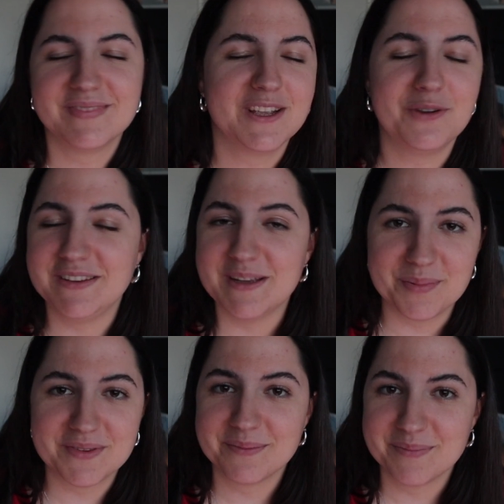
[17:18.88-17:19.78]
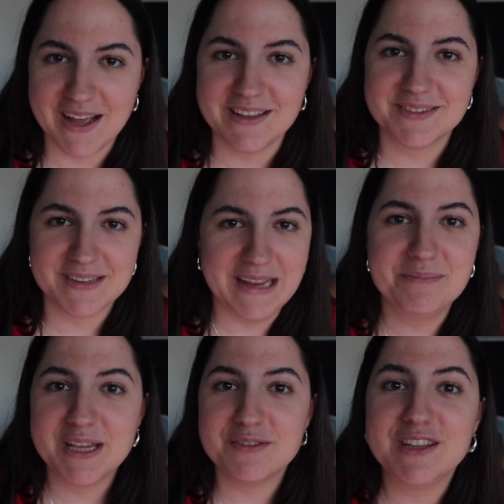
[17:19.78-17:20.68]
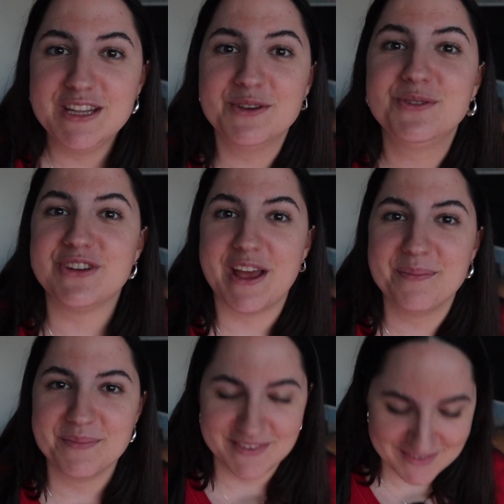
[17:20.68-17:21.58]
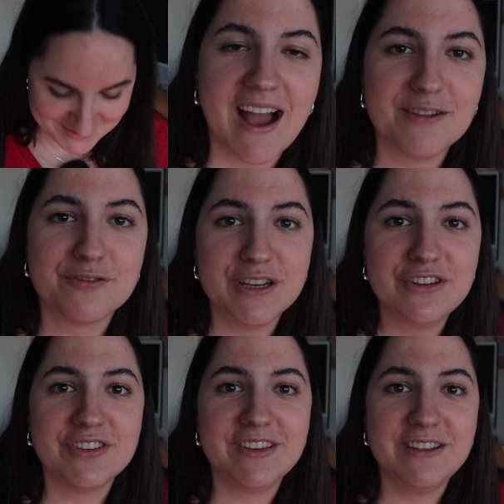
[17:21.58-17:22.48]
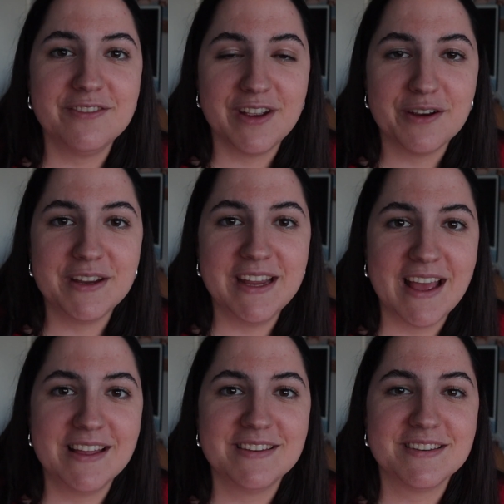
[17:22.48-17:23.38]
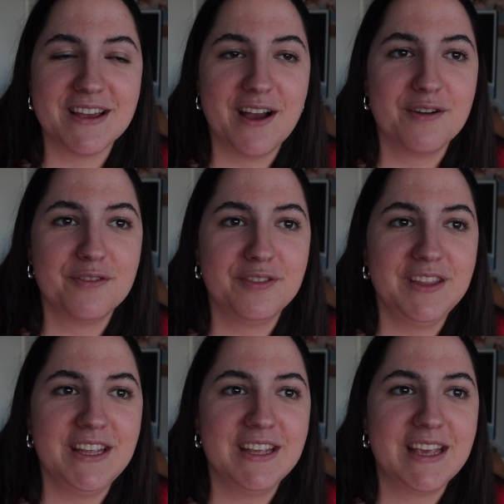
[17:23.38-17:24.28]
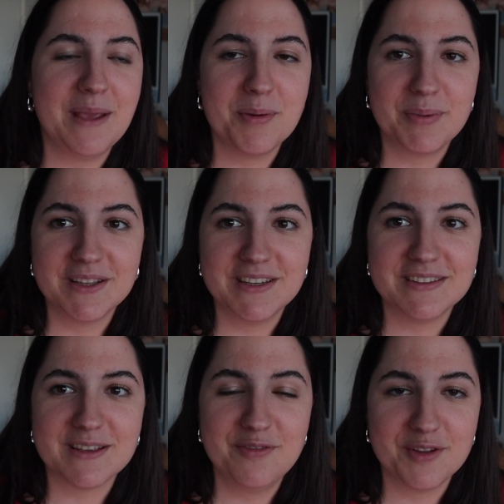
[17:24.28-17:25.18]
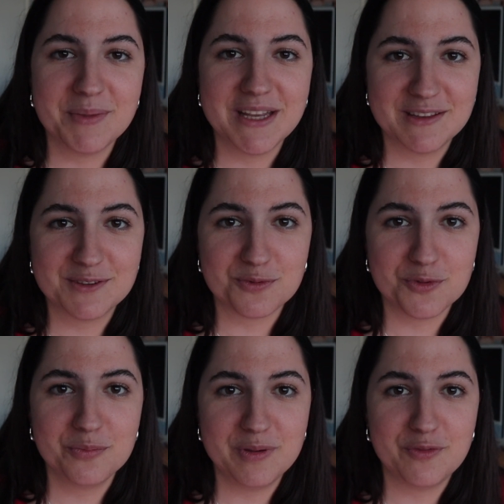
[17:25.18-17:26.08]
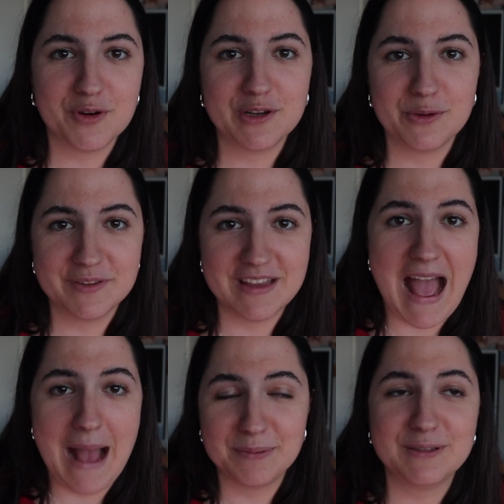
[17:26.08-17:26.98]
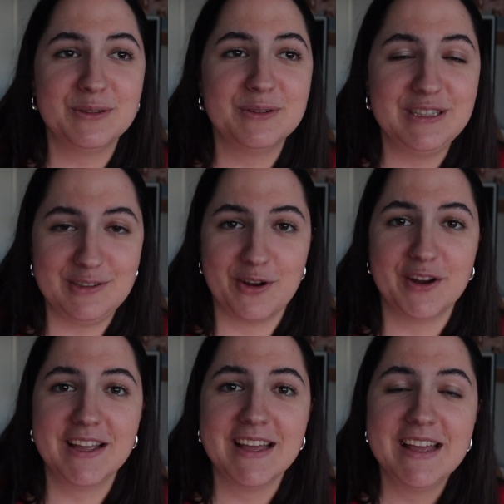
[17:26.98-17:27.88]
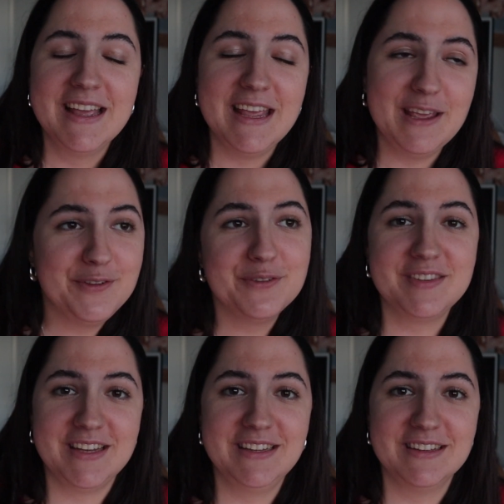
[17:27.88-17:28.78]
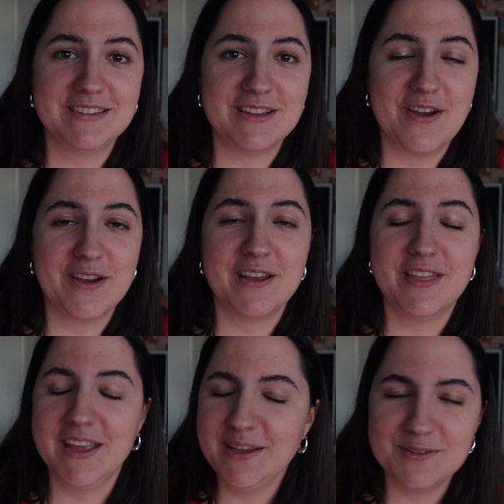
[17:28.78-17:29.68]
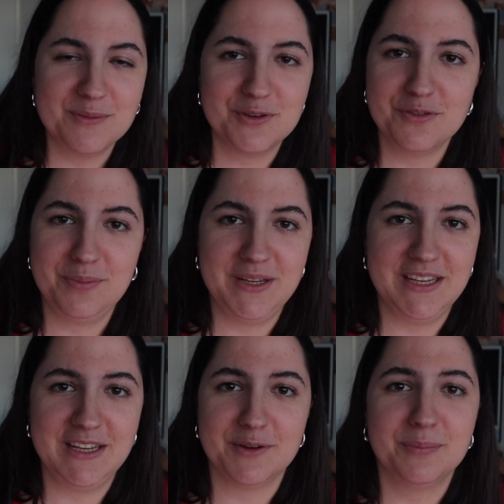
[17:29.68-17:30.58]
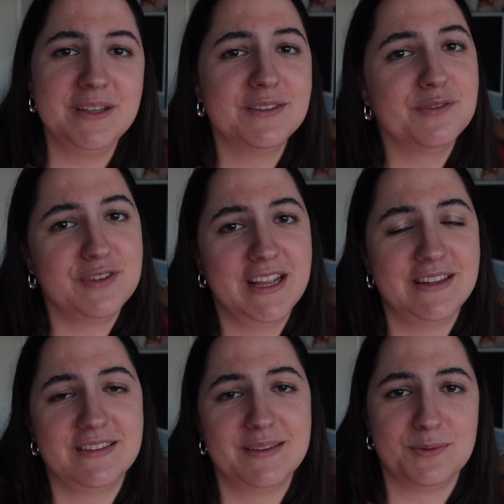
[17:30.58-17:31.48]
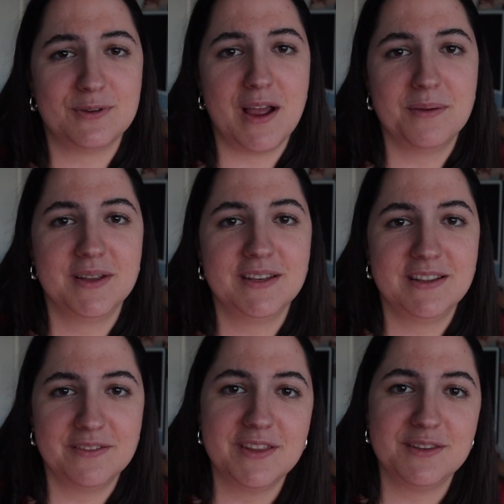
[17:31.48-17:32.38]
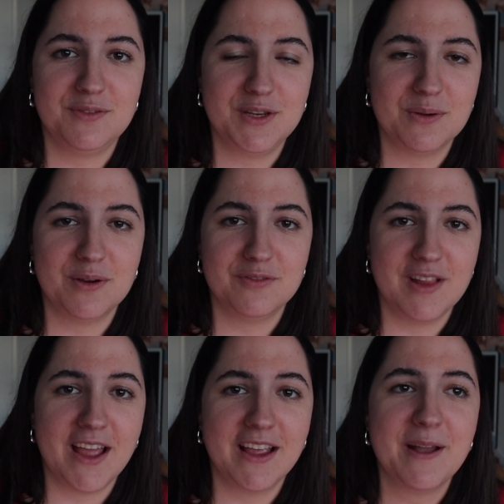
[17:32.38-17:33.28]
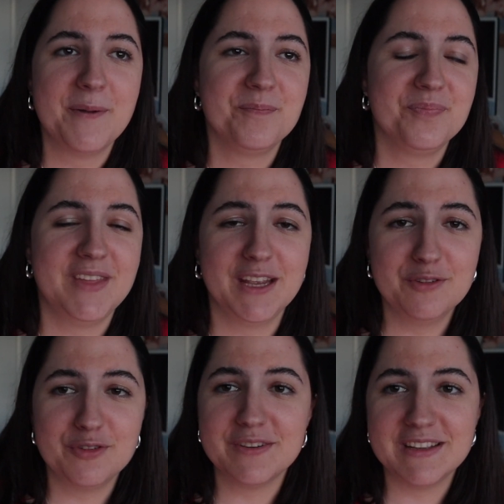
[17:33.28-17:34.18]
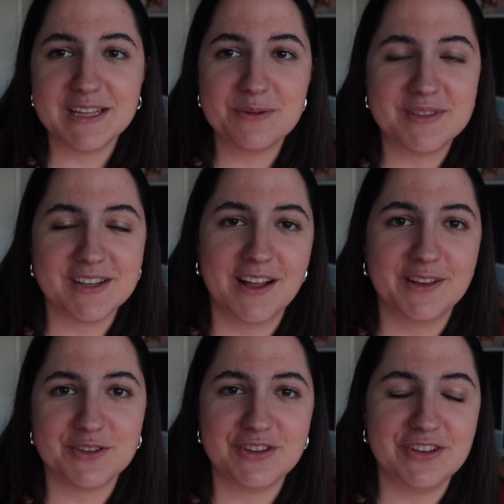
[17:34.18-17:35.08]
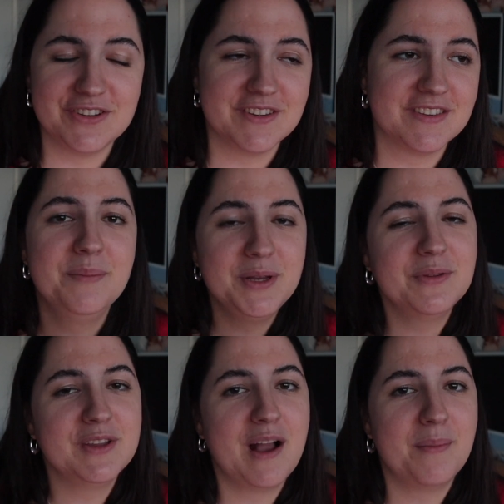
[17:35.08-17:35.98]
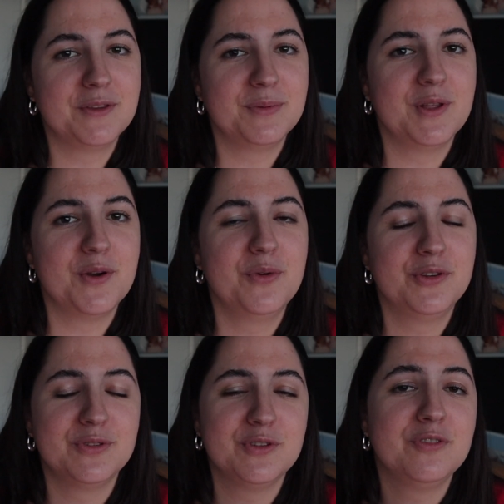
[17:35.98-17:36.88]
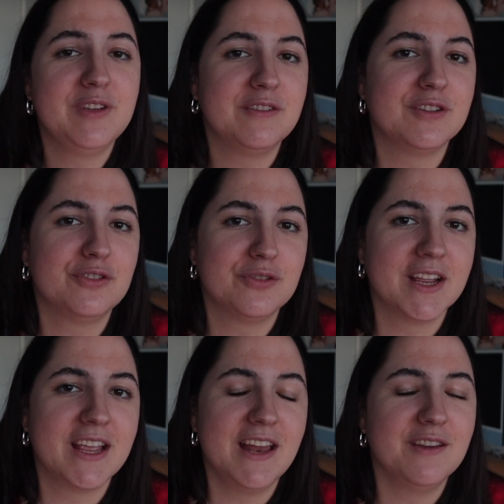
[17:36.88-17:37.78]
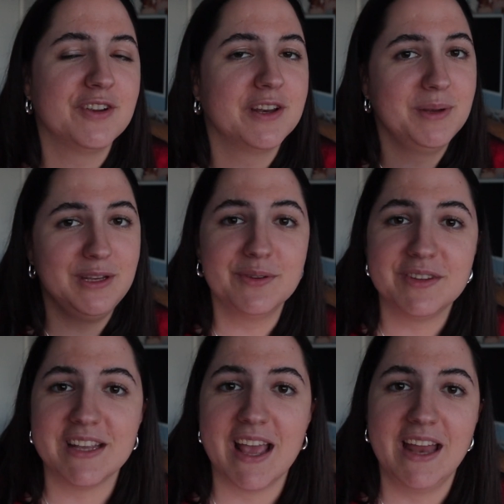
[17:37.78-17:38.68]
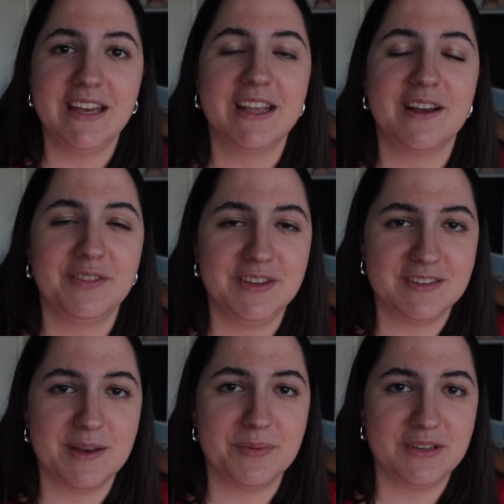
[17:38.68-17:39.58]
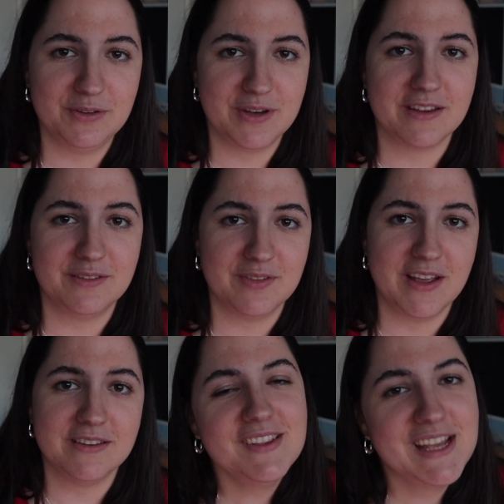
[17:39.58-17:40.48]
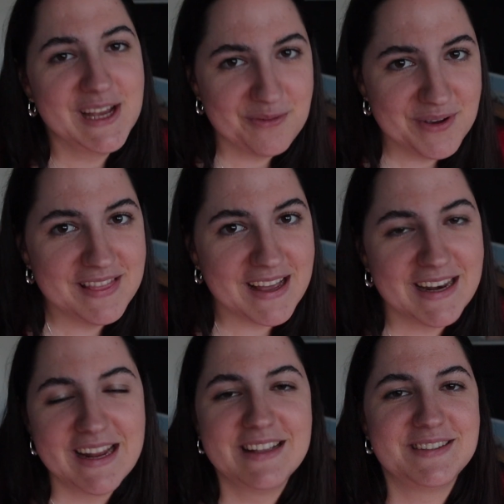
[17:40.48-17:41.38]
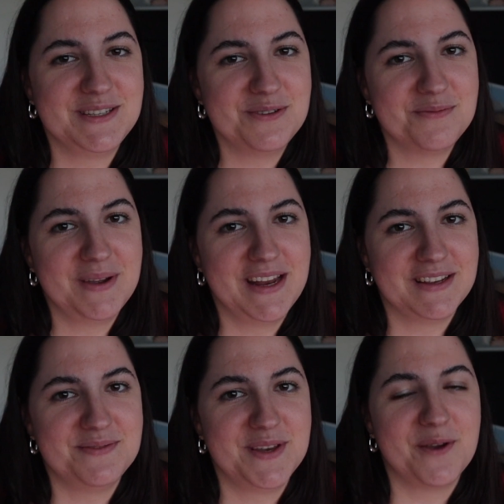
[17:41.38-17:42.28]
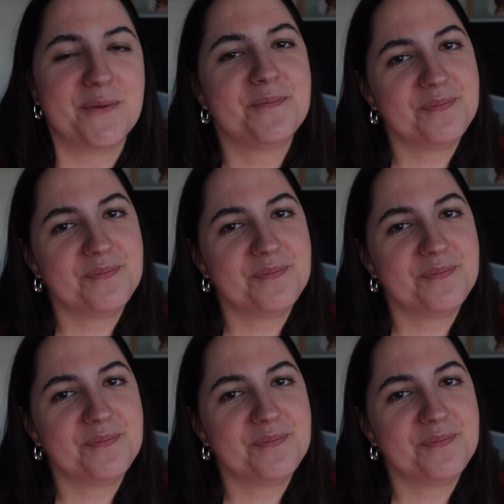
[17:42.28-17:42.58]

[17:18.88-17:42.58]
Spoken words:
great tips, guys. I'm giving you gems. I've reached the very end of the capabilities of filming in this room before it goes absolutely dark. If you've stayed this long, thank you so much for being here. Please don't forget to subscribe and give this video a like. Thank you for dealing with the color changes. Let me know in the comments below which was your favorite trick and if you're gonna be using any of these tips in your next flight. And with that, I'll see you in my next video.